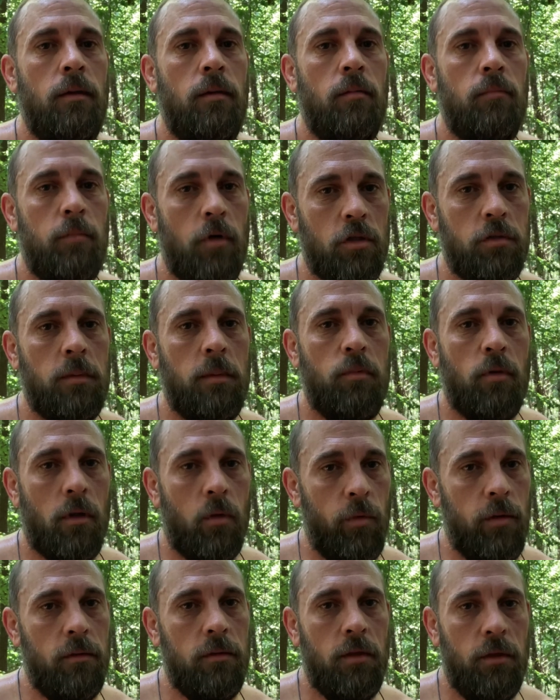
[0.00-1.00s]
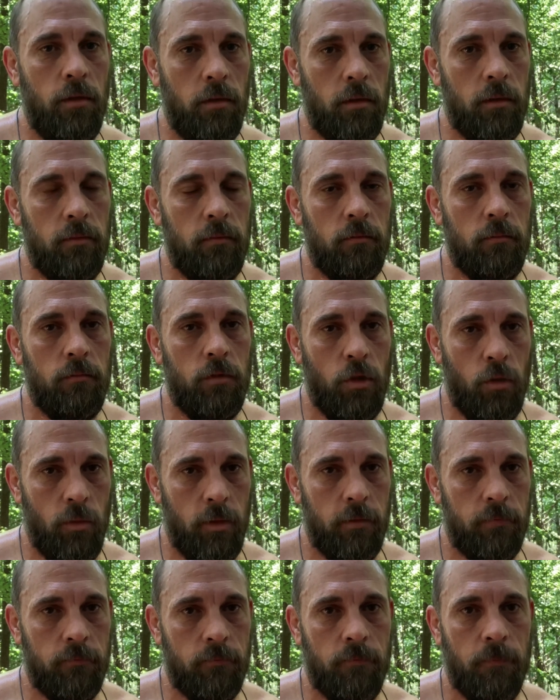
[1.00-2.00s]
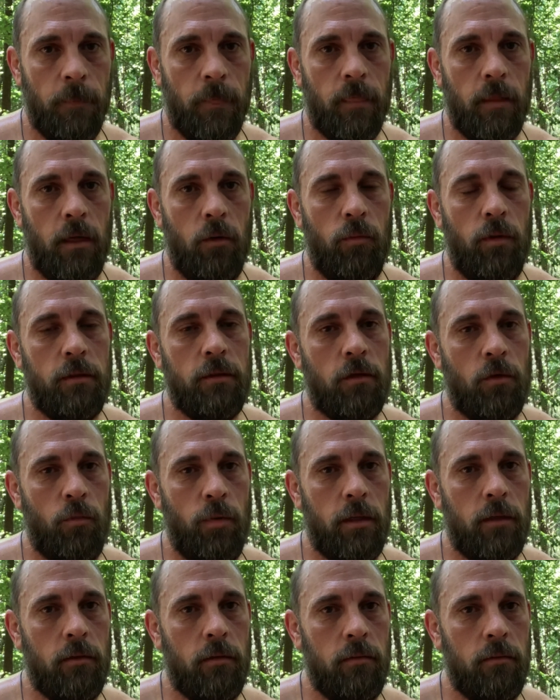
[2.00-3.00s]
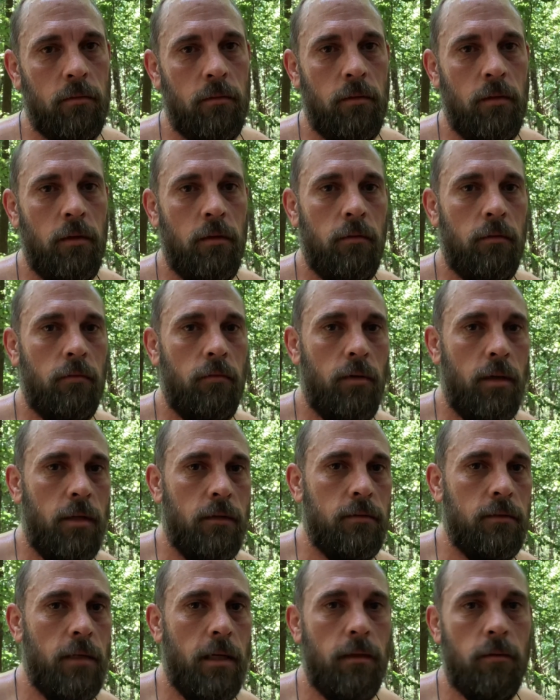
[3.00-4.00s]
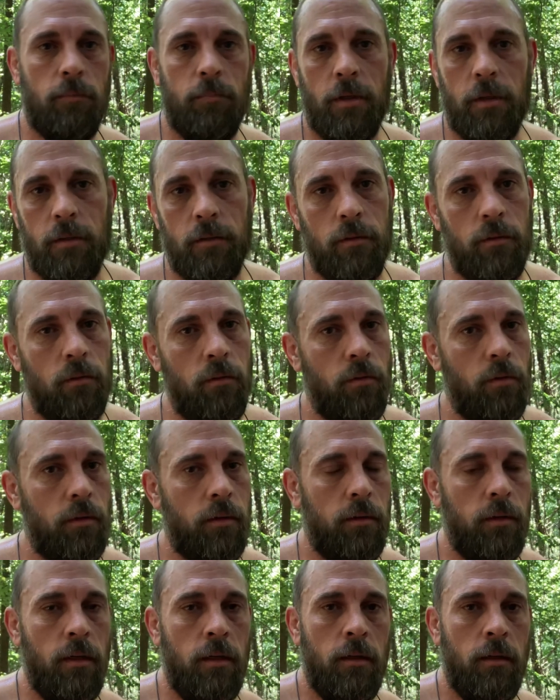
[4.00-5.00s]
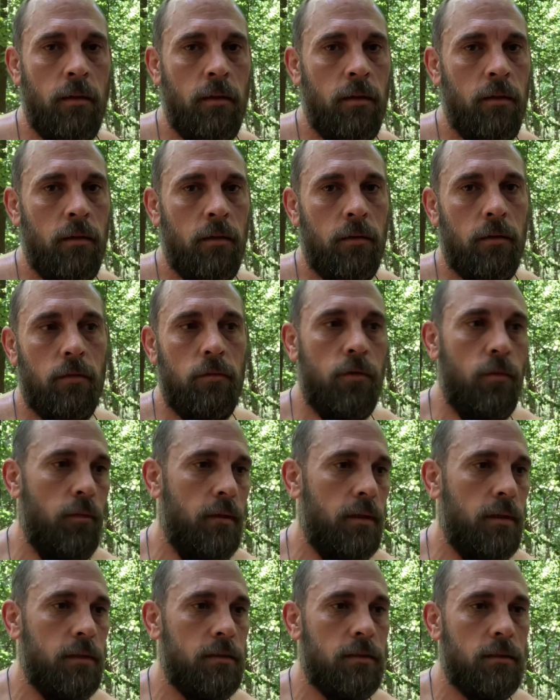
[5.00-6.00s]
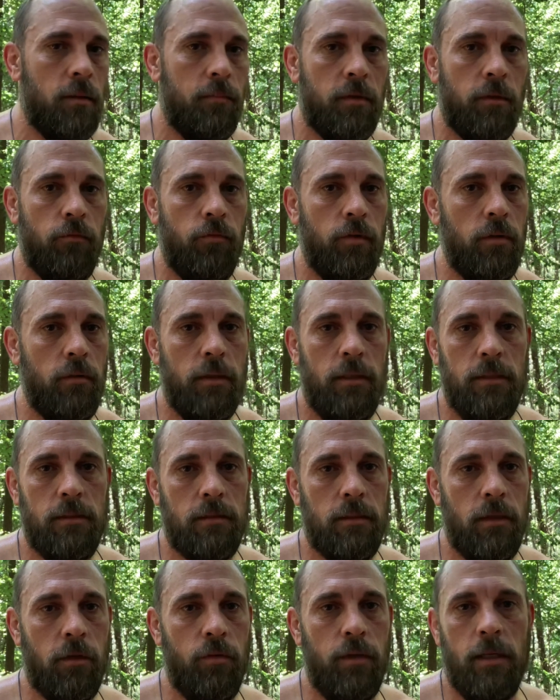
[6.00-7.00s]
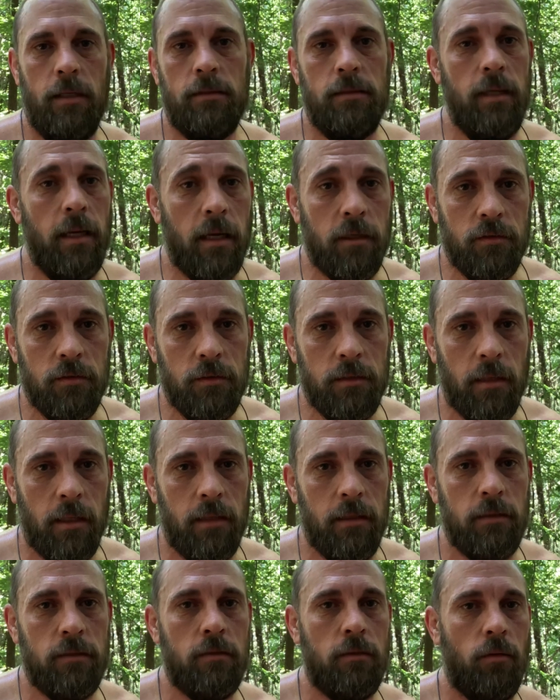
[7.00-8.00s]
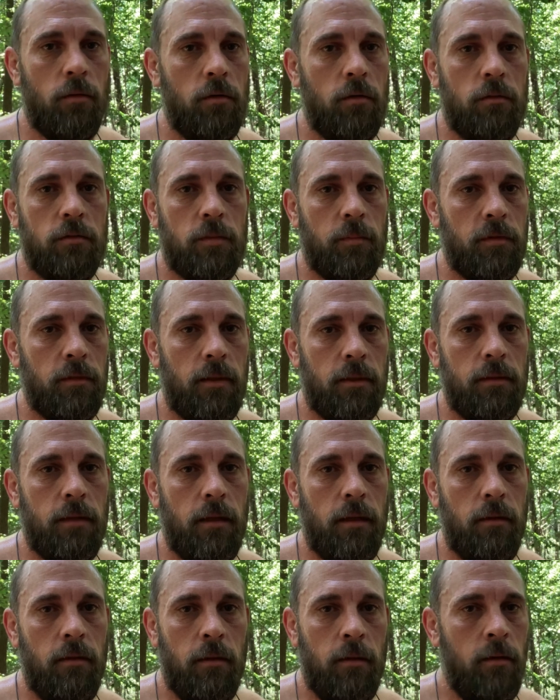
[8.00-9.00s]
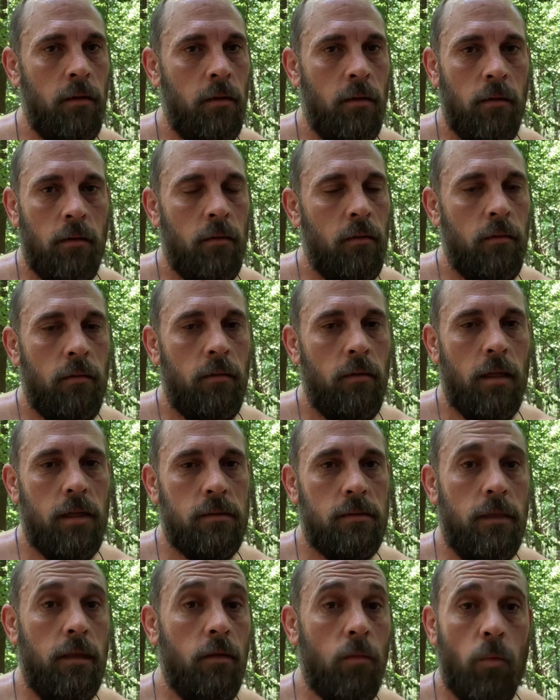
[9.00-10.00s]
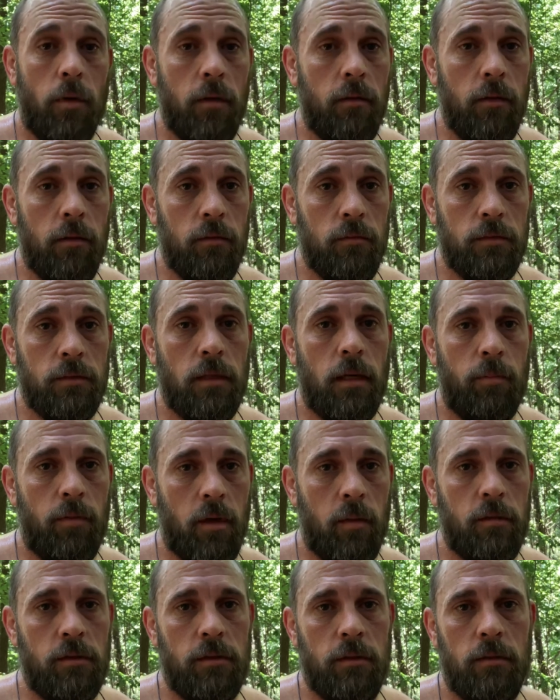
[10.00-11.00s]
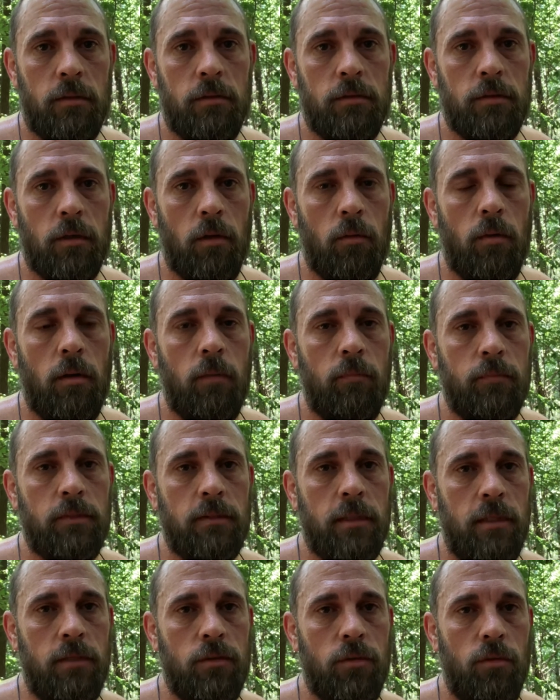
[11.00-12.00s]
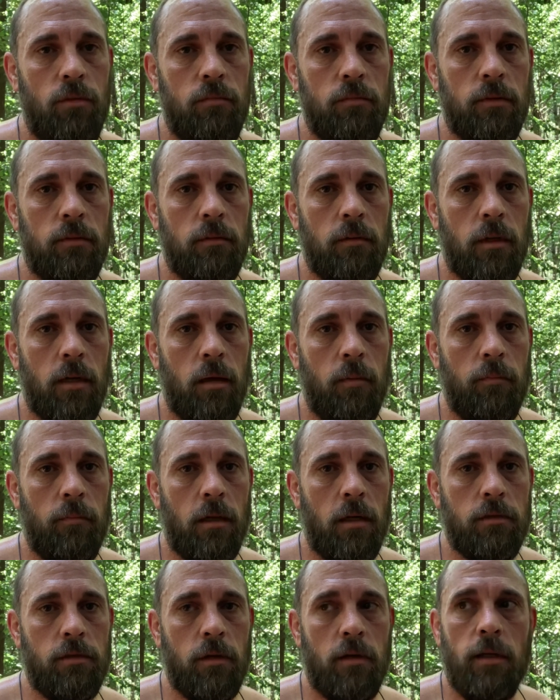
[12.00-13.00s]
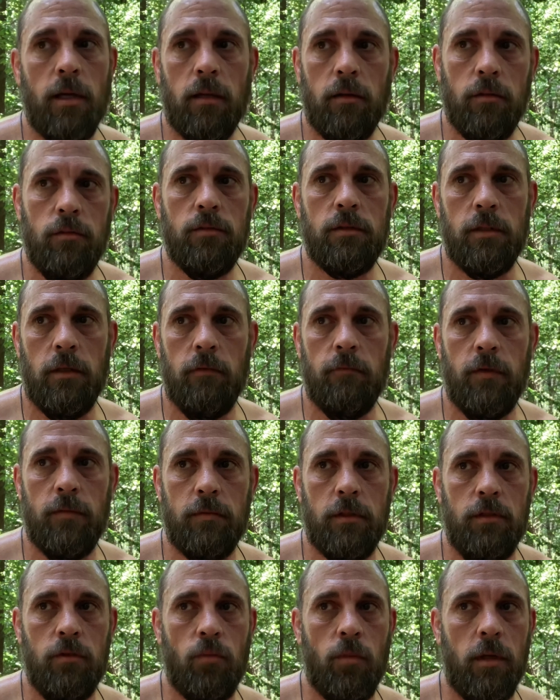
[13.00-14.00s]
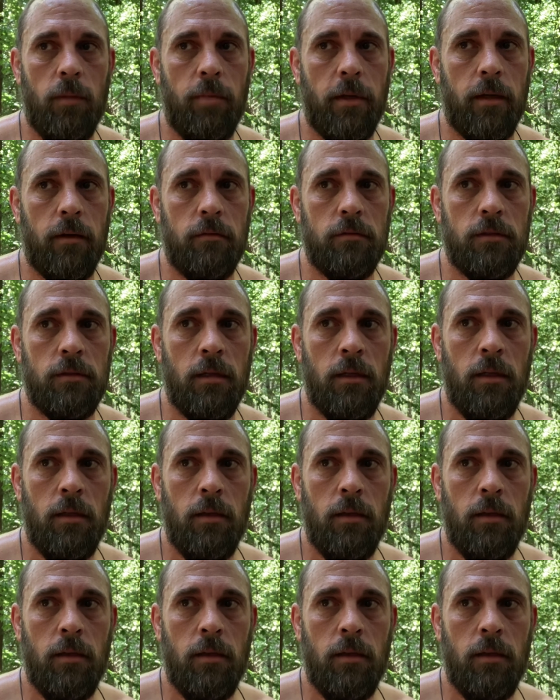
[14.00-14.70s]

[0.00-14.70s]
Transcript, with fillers: most people aren't willing to deal it, do it. They want the quick, right, take a pill or, you know, do this, something real easy, or easy exercise or, or something like that. It's neither one of those, I promise you. So stay tuned. Um, I'll tell you how to lose 10, 15, 20 pounds